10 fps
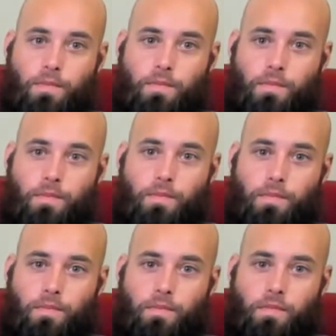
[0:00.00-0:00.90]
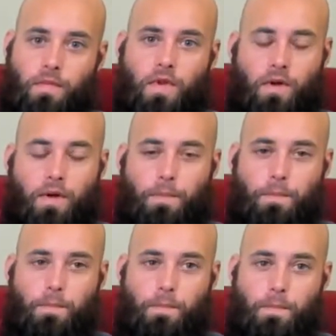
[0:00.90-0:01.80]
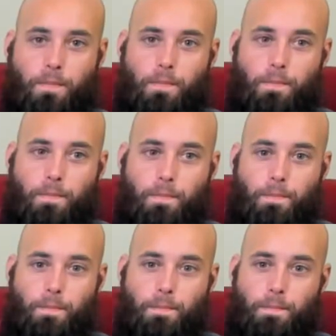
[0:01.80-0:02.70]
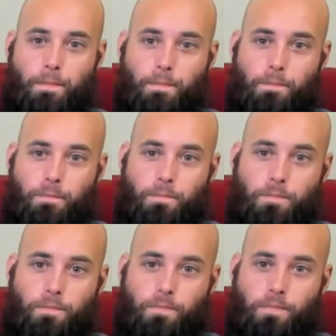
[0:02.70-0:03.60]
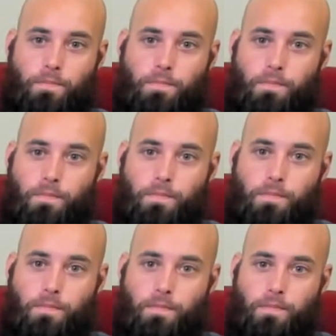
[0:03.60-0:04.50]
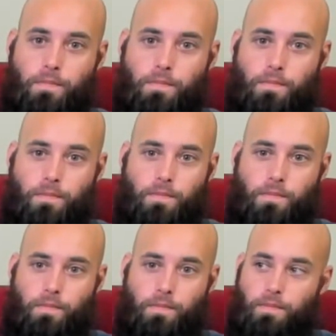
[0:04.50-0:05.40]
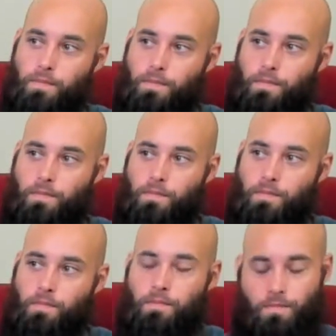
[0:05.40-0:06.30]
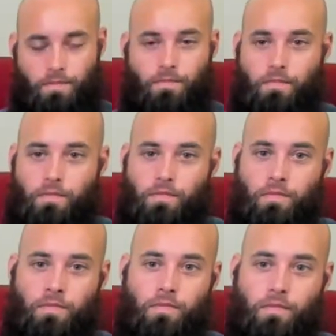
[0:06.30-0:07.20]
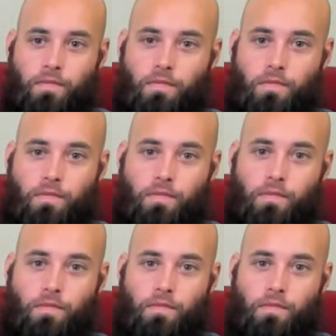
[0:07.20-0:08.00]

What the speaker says: This person isn't speaking.